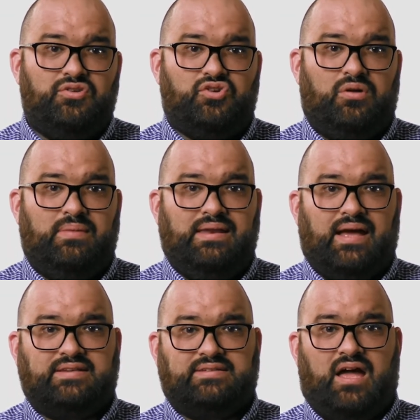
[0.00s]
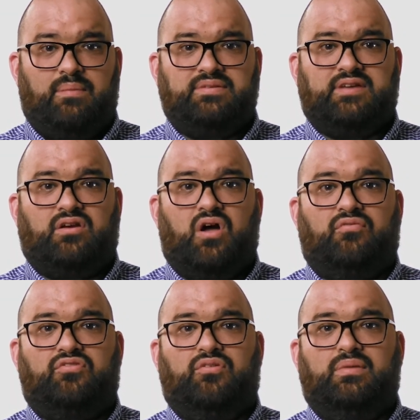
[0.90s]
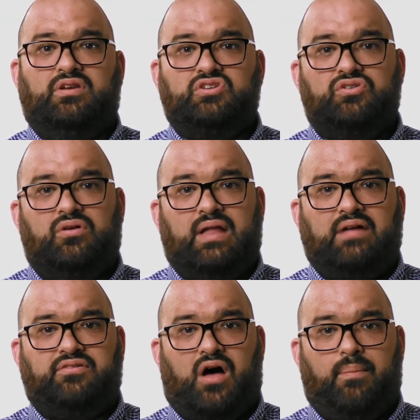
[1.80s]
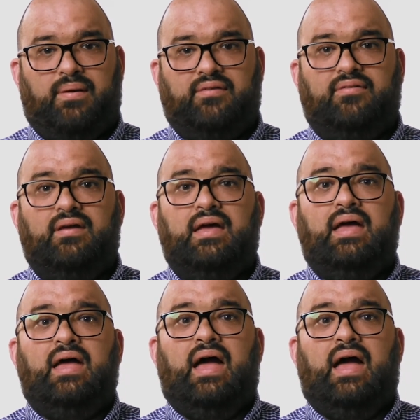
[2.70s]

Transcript: Join me next time as I cover some additional cloud topics,